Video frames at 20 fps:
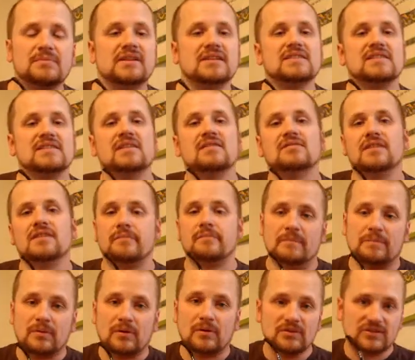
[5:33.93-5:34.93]
because I will not
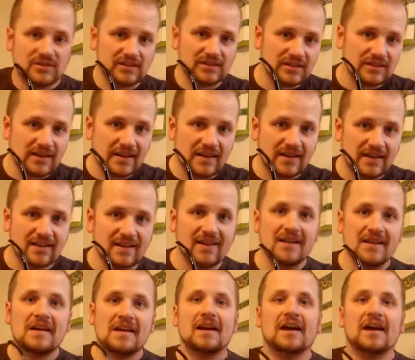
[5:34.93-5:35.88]
be posting again.